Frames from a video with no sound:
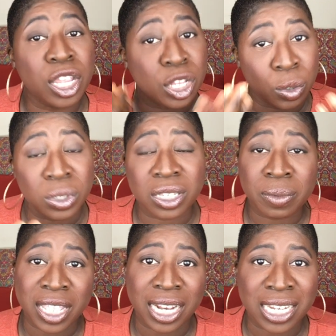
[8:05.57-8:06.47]
use some
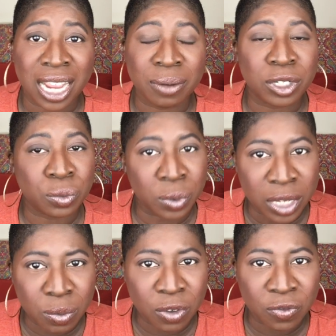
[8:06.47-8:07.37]
of that time to
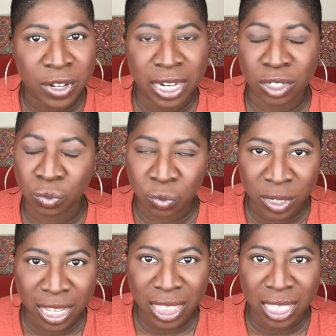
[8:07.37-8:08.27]
really reflect,
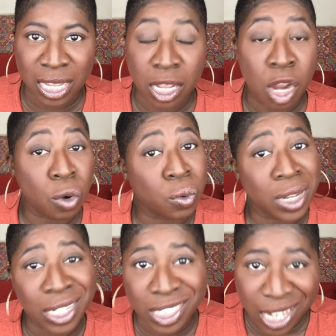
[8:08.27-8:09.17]
really think,
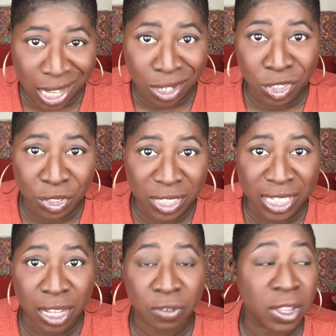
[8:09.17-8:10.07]
really challenge
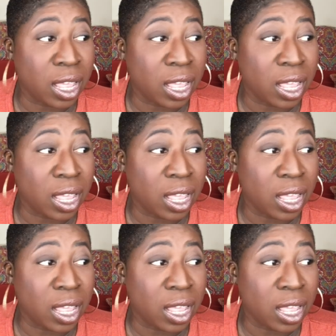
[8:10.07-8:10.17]
yourself,